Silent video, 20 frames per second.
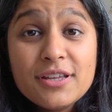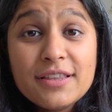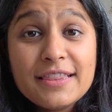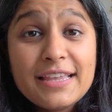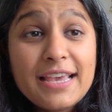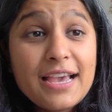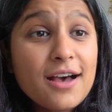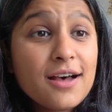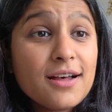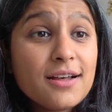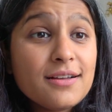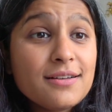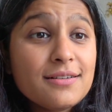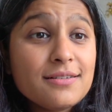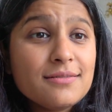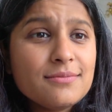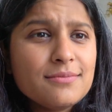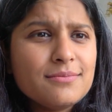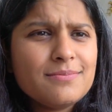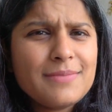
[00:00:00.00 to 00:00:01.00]
they are
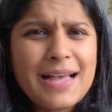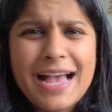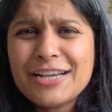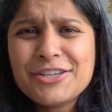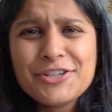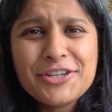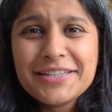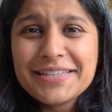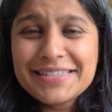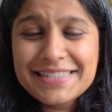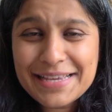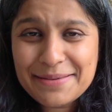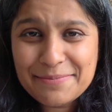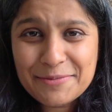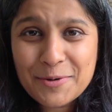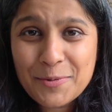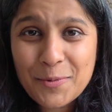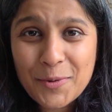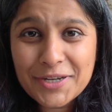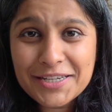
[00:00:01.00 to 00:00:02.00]
actually the same
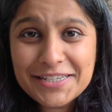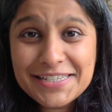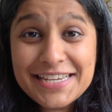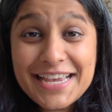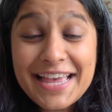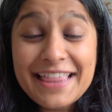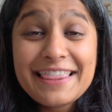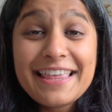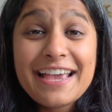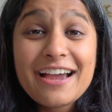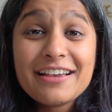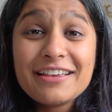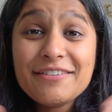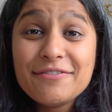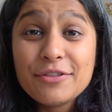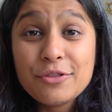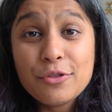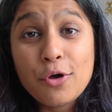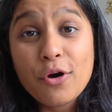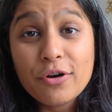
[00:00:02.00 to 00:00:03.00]
quality, and they are
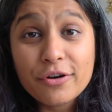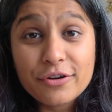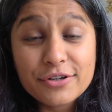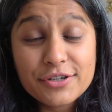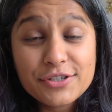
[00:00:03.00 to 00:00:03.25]
even longer.